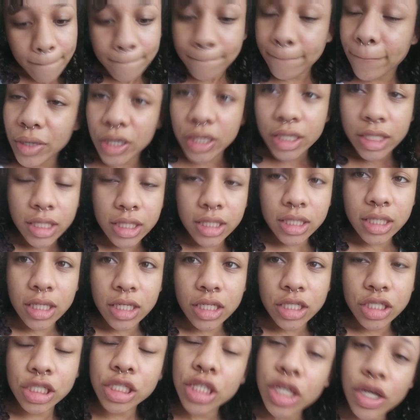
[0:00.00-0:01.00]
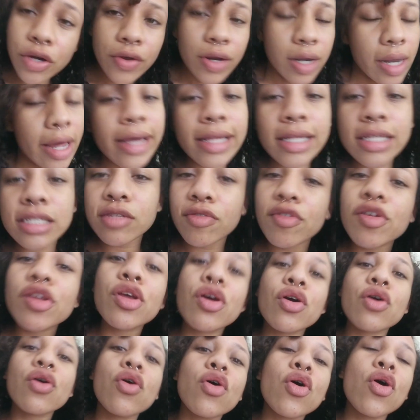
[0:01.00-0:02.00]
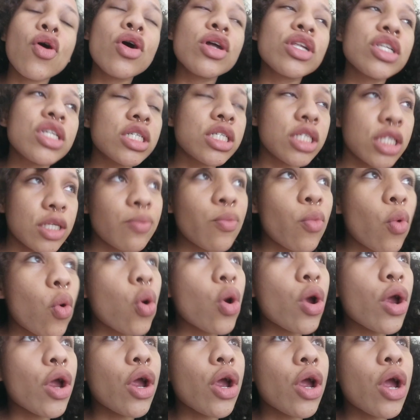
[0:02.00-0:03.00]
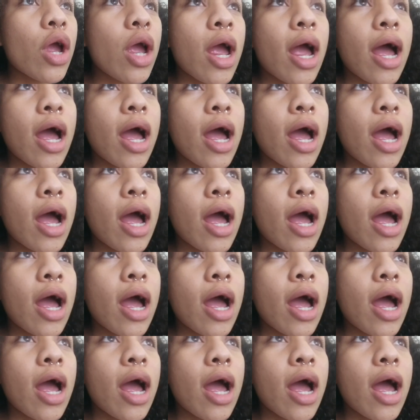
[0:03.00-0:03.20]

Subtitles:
but share and like this video to see more